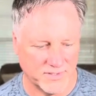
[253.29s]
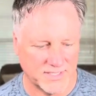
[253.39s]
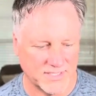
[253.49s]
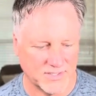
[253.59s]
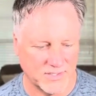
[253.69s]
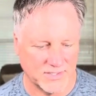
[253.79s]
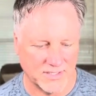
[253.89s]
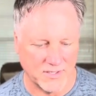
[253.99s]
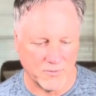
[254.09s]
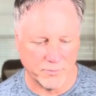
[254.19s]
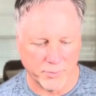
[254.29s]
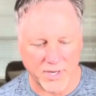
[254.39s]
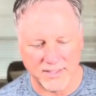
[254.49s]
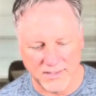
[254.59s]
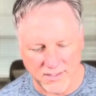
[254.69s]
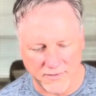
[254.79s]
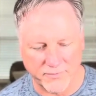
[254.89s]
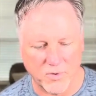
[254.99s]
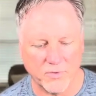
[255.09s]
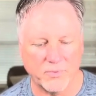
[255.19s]
This is good to know. Bread there,
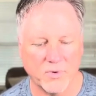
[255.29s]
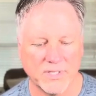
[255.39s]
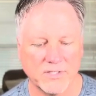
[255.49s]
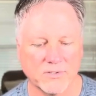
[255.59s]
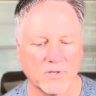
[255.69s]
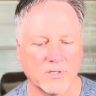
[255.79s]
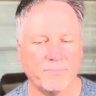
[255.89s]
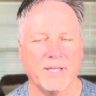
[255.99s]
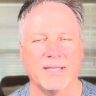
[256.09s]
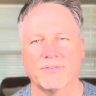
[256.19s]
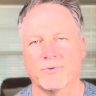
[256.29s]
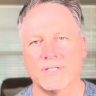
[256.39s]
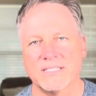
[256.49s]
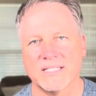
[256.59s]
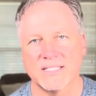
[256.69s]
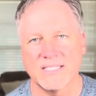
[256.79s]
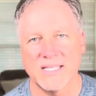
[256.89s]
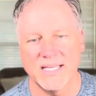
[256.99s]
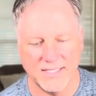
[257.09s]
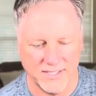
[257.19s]
$4.40. You're going to pay
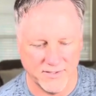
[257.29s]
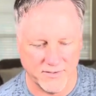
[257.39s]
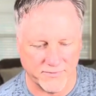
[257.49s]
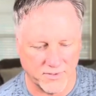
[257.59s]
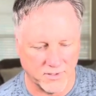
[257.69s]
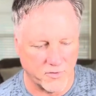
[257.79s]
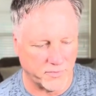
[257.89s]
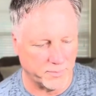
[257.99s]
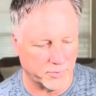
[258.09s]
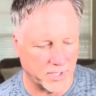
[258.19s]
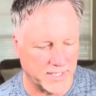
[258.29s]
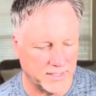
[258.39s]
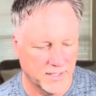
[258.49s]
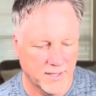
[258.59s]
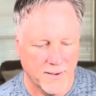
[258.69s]
$3.68 here for a loaf of bread.